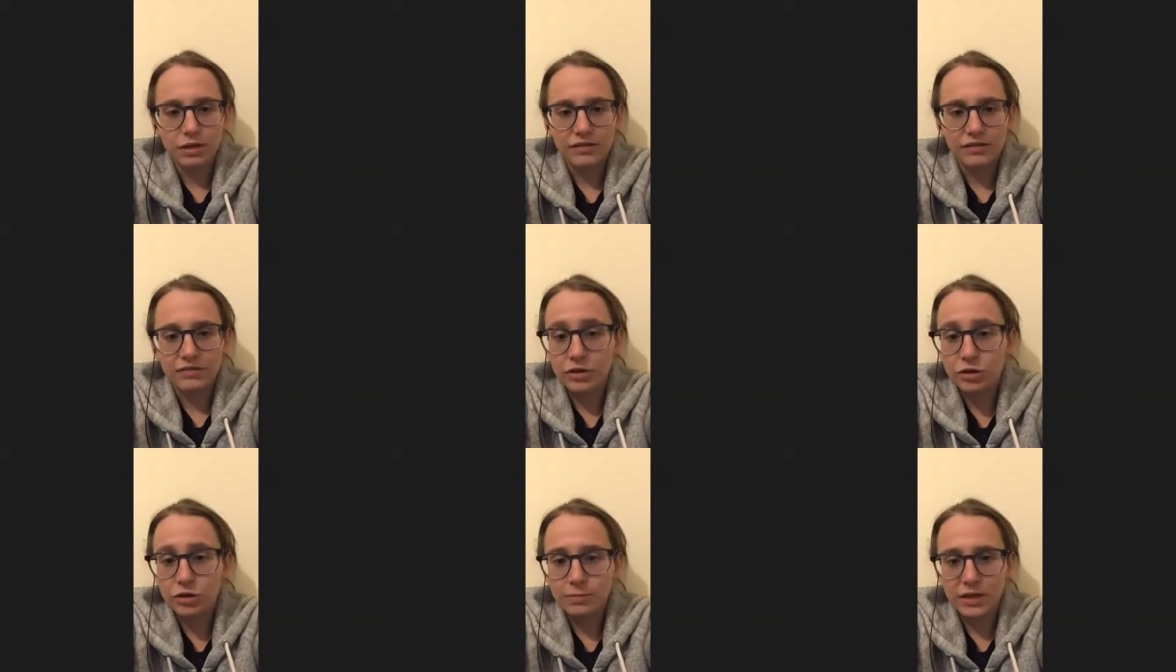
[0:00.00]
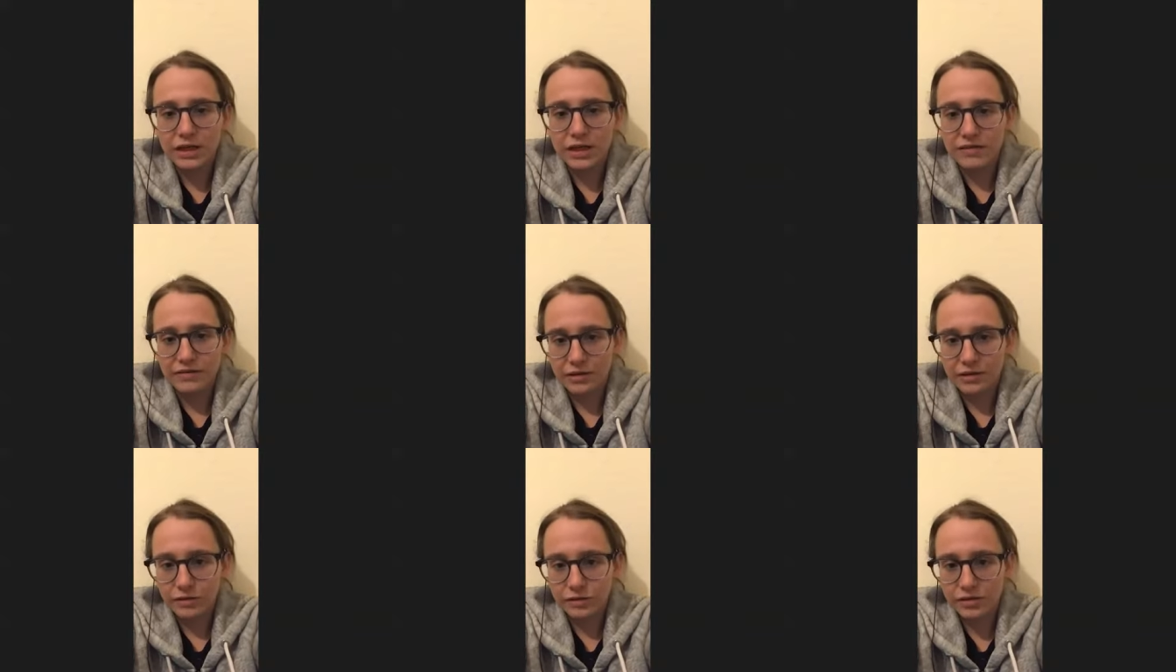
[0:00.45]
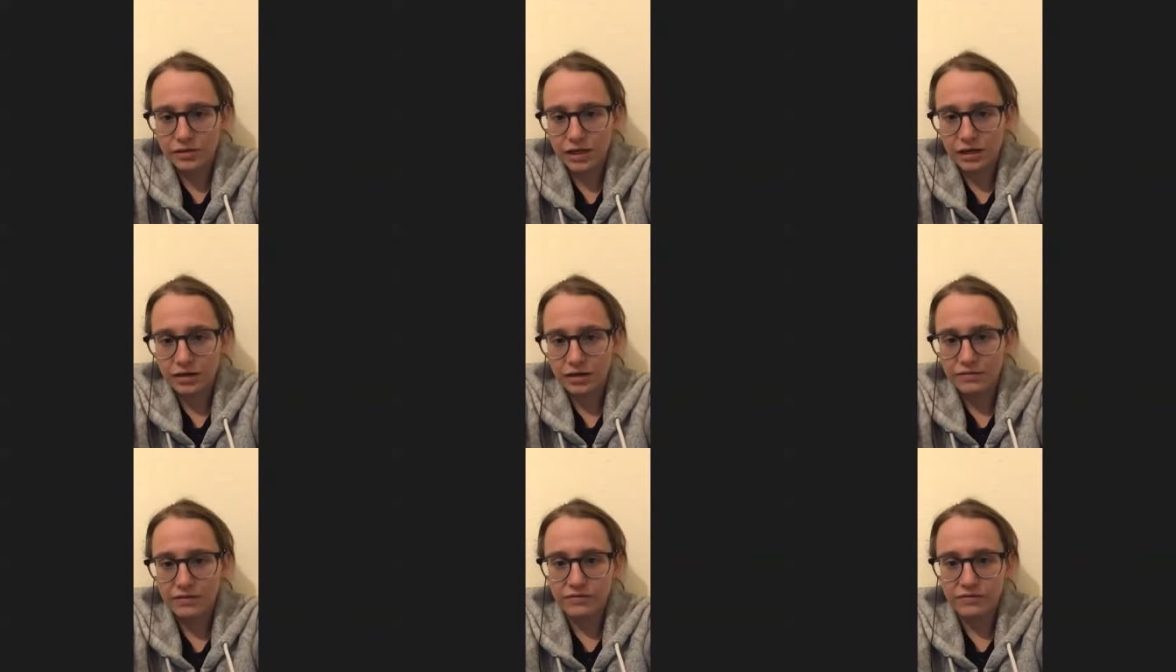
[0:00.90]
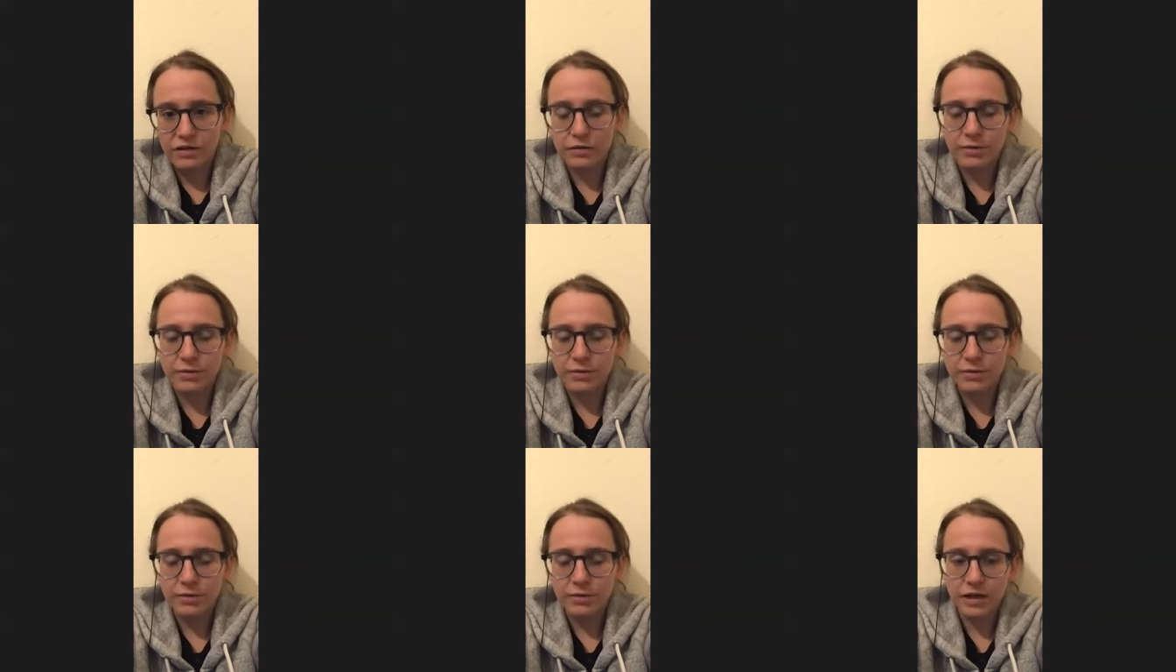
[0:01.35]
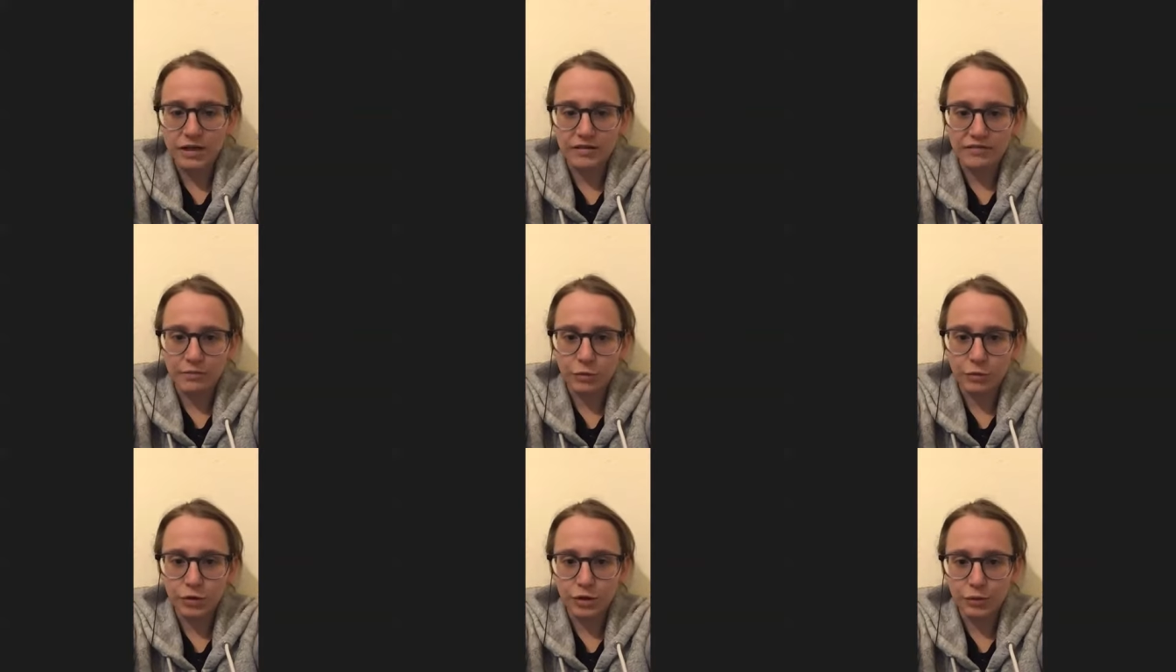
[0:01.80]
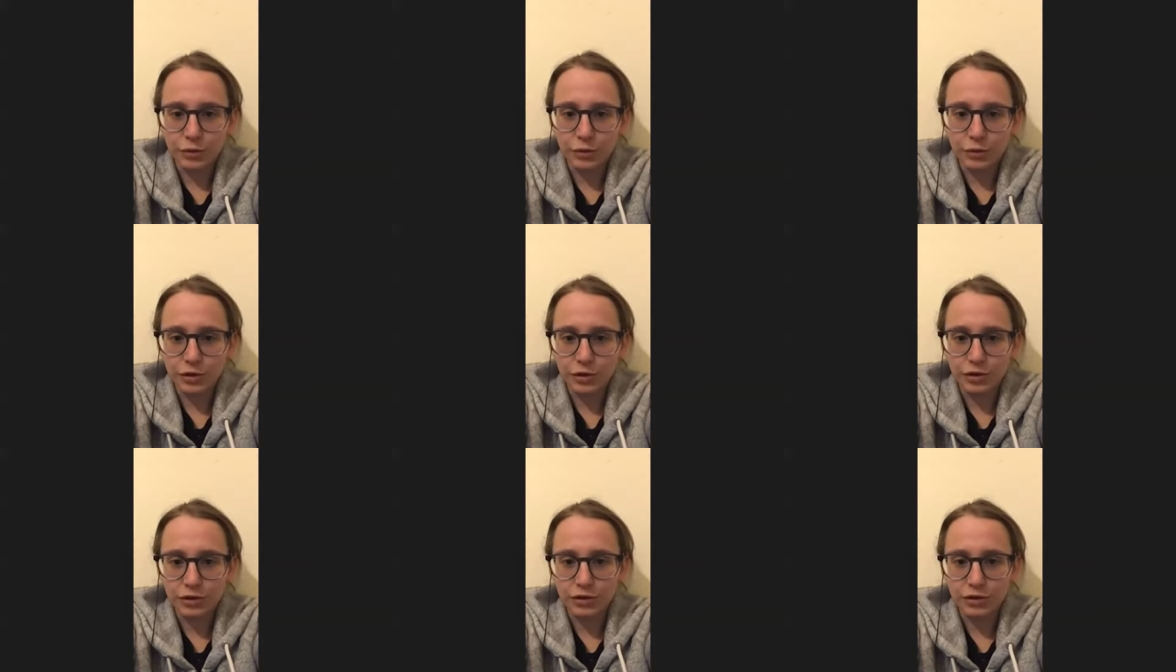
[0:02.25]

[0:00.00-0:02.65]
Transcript: If you believe in yourself, if you believe in what you want,